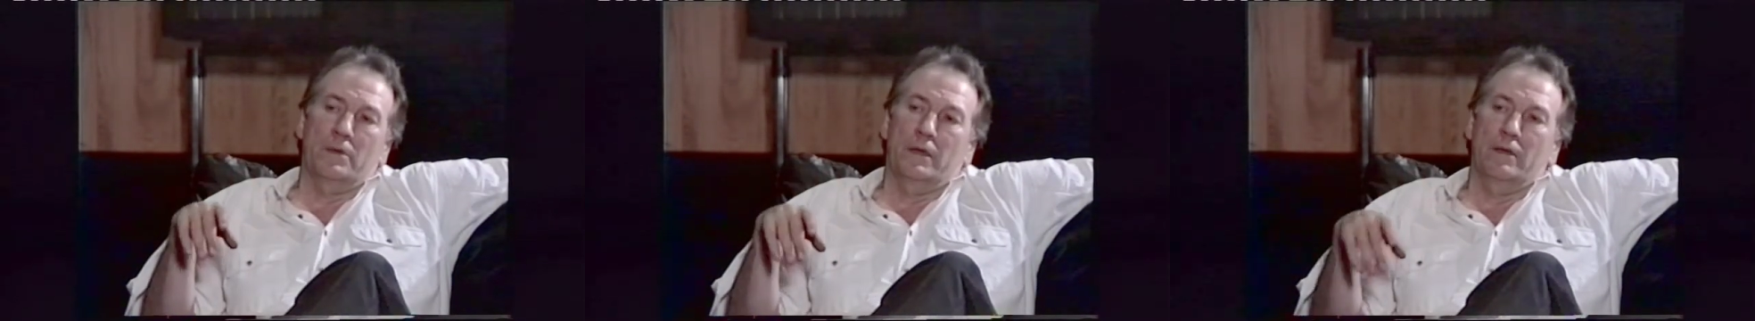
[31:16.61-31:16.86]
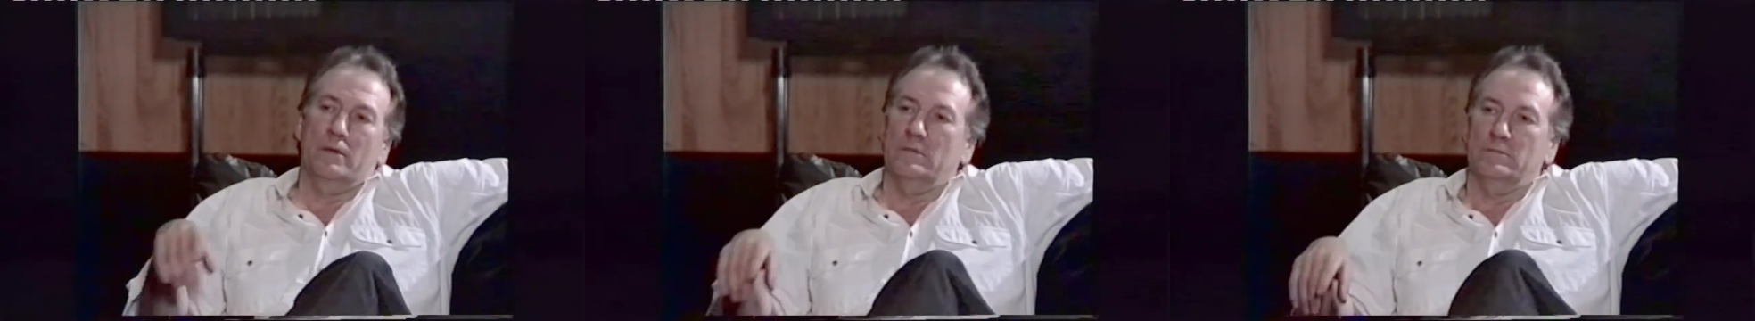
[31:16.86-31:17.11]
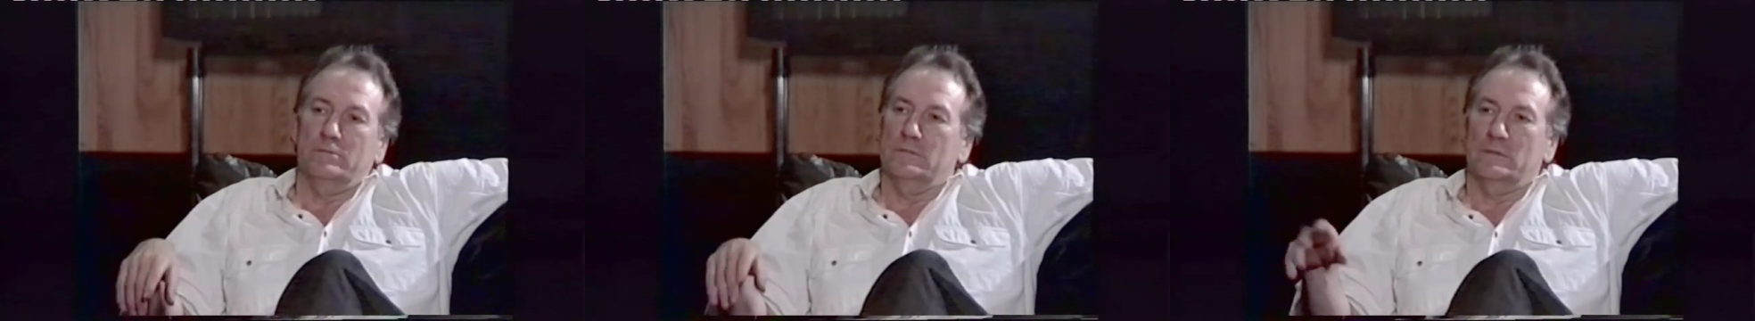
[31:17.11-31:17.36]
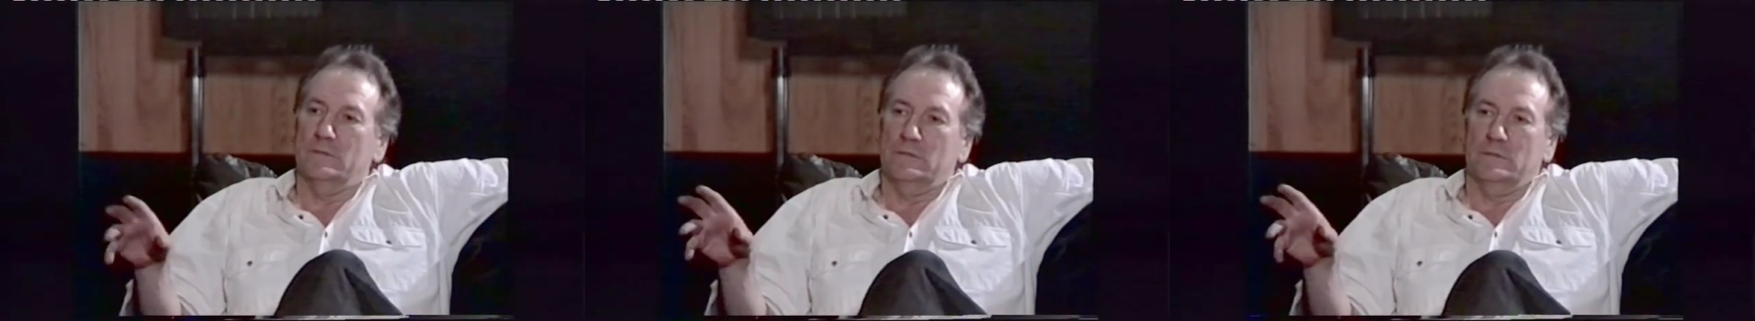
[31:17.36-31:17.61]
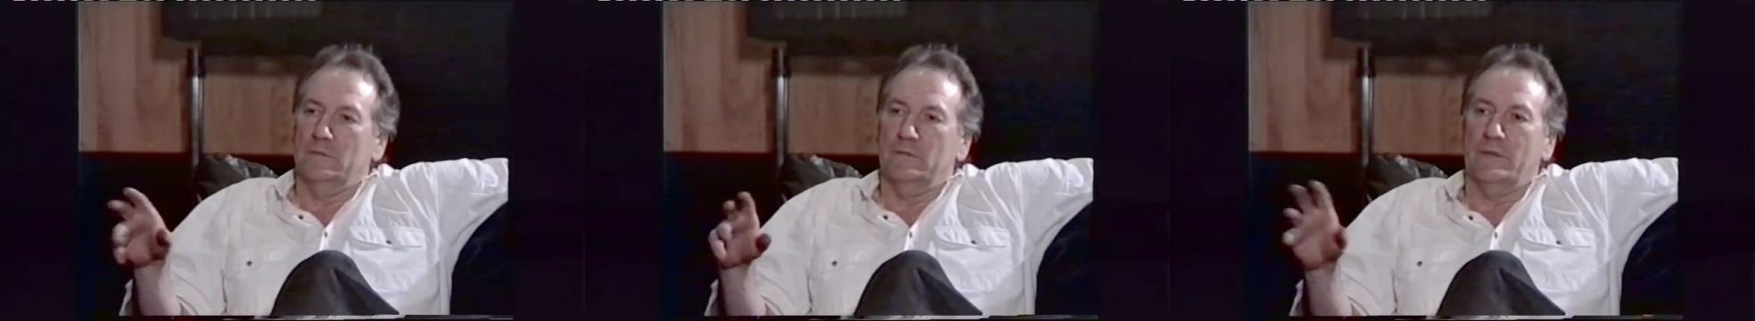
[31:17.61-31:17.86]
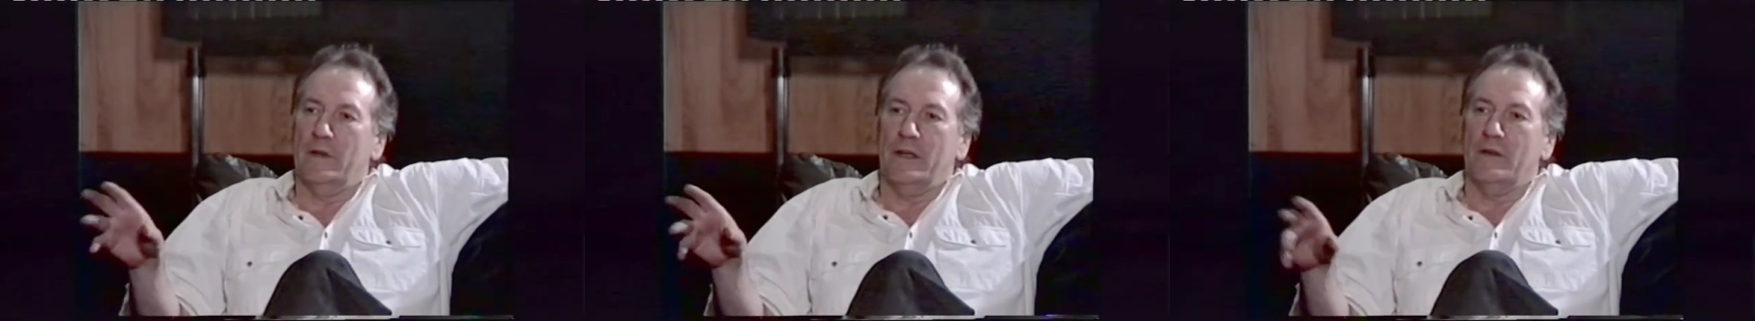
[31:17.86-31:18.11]
be
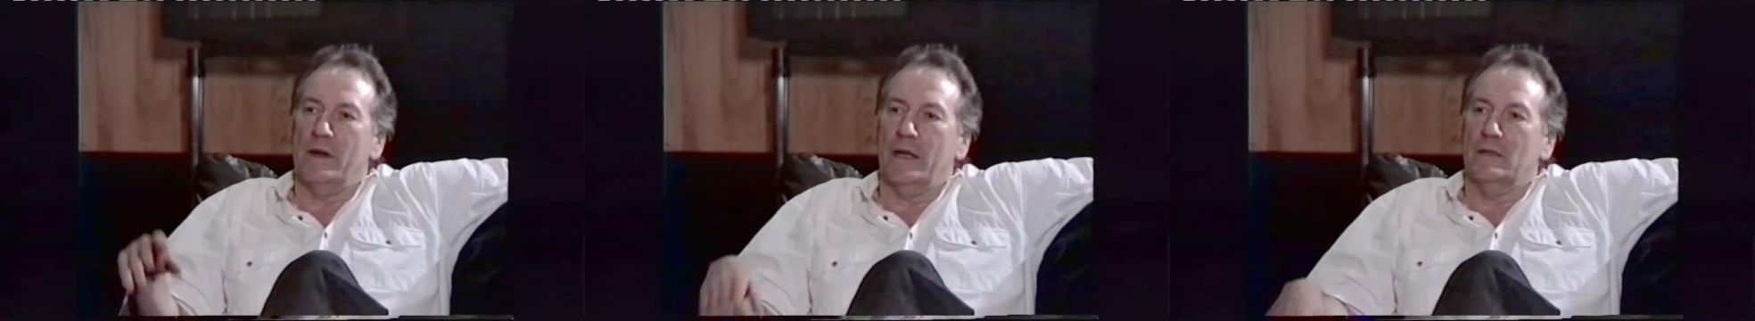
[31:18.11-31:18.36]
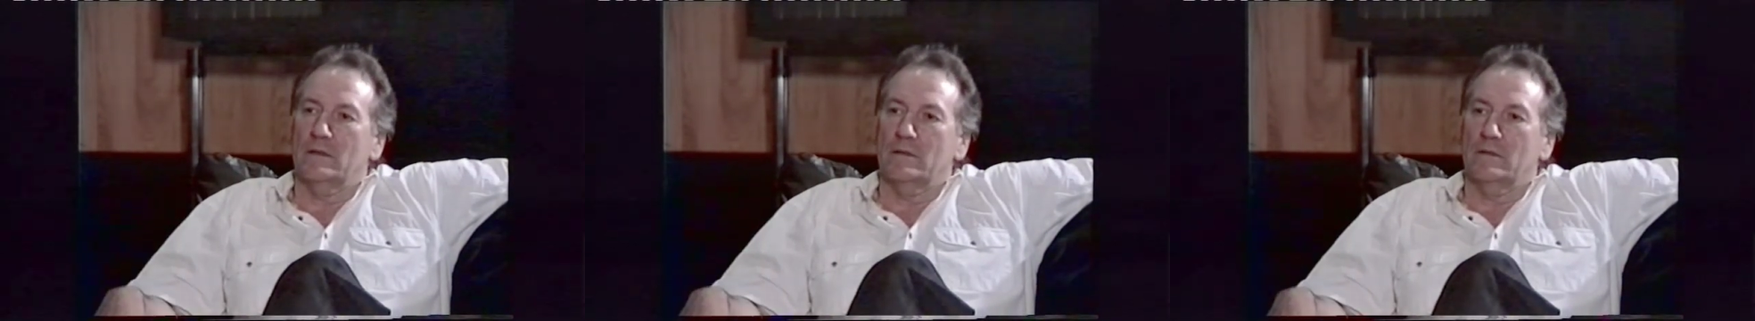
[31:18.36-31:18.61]
very great.